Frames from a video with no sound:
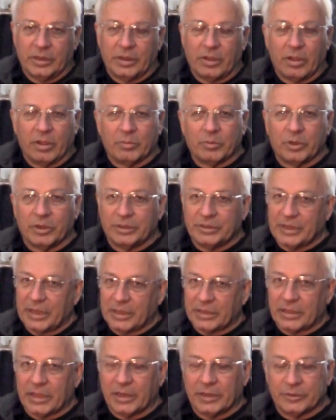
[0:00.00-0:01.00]
Now I'm going to
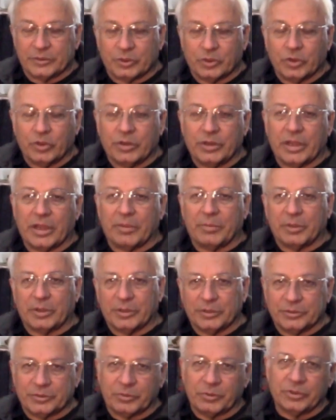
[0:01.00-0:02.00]
take that as good now
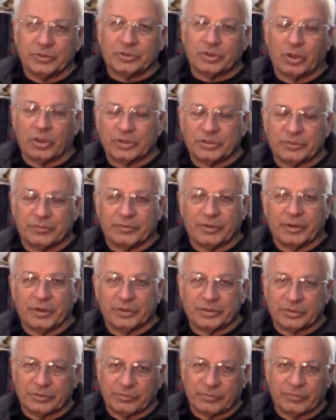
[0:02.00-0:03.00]
because there is always a
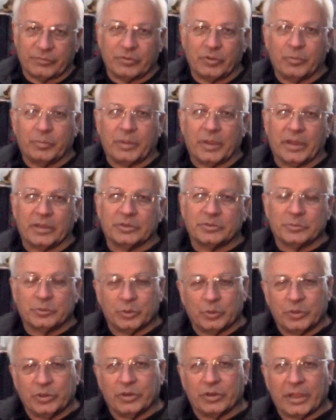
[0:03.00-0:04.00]
variance of a few pounds
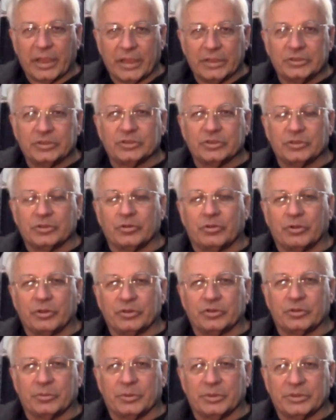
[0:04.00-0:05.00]
between your gauges and your
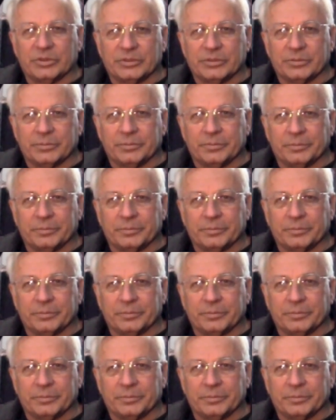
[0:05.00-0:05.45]
instruments.